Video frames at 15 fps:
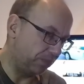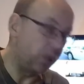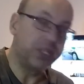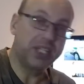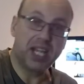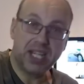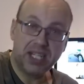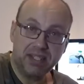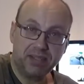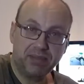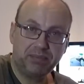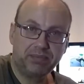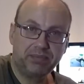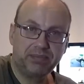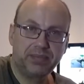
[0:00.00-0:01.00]
point 8
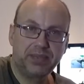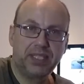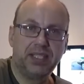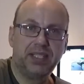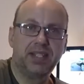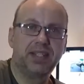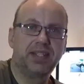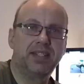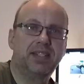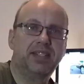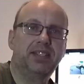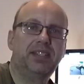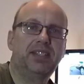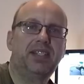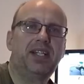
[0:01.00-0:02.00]
is
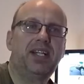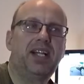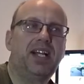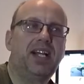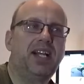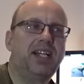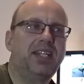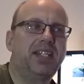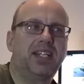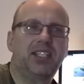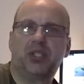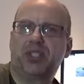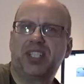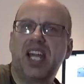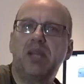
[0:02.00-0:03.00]

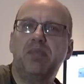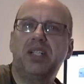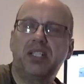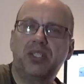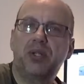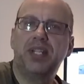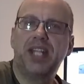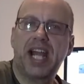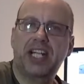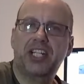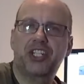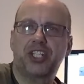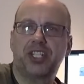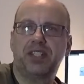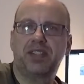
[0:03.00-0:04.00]
your cable
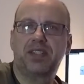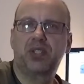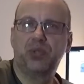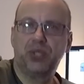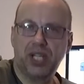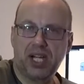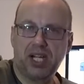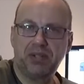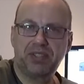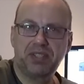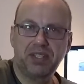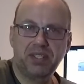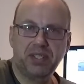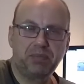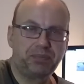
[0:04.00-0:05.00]
connections to your
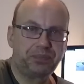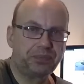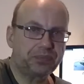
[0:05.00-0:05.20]
houses.